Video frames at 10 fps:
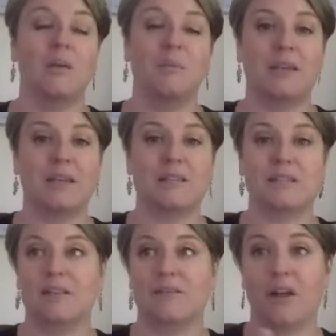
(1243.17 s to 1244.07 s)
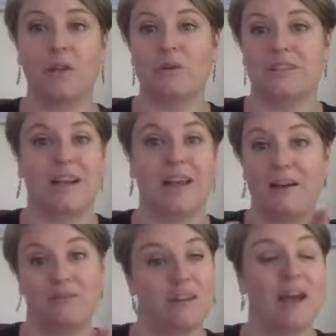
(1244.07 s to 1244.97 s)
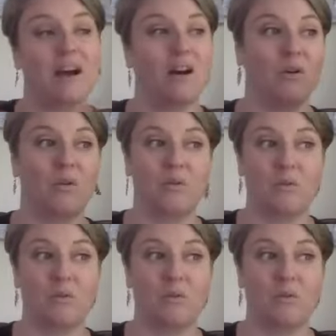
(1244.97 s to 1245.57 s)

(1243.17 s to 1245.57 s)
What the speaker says: because the followers that I have now